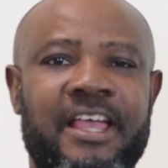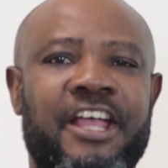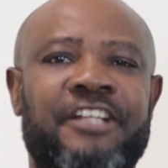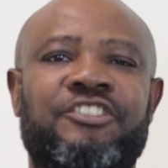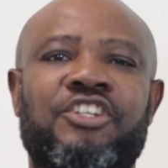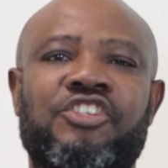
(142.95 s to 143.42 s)

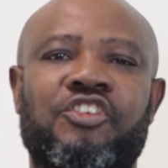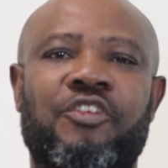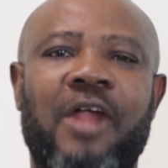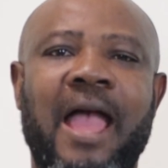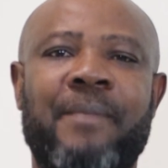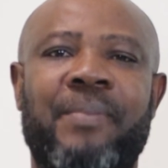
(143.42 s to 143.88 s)
It
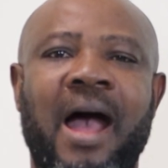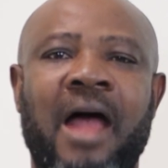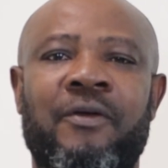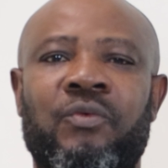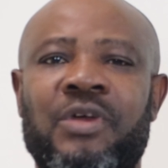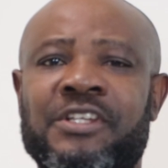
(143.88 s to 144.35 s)
describes
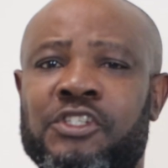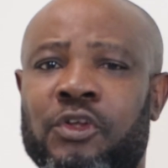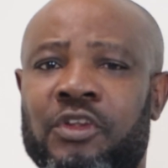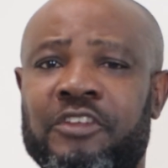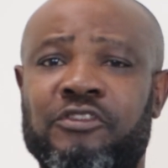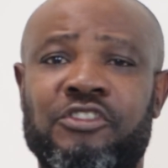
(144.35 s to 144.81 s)
a
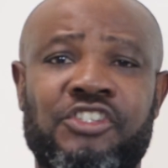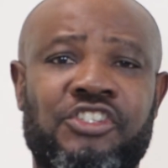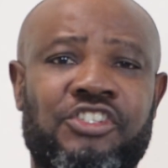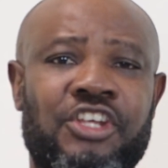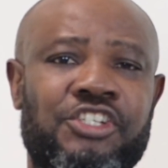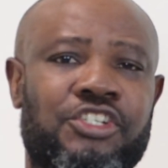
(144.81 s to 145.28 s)
resolute
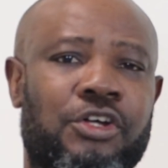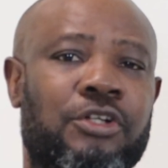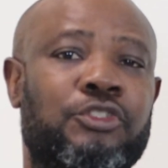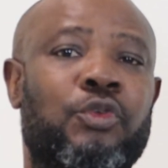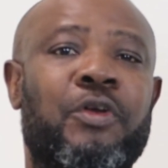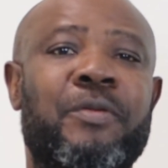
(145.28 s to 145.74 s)

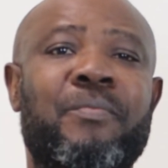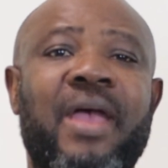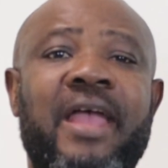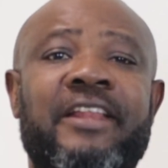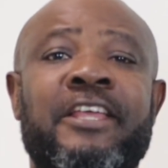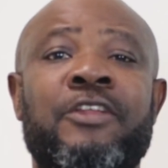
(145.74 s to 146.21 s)
decision to
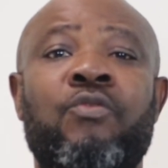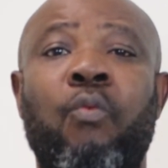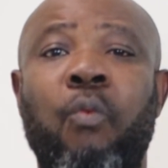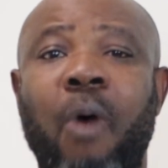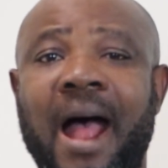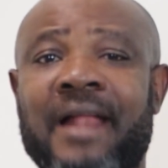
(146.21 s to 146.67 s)
remain
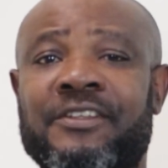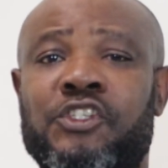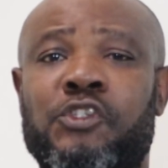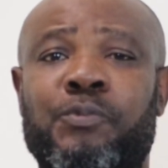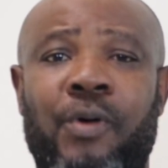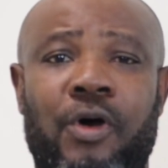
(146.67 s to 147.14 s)
in one
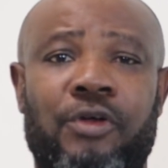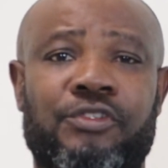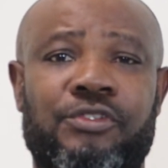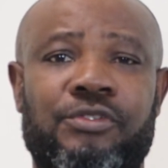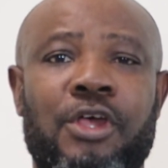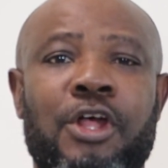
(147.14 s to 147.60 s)

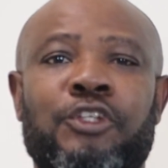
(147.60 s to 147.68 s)
spot,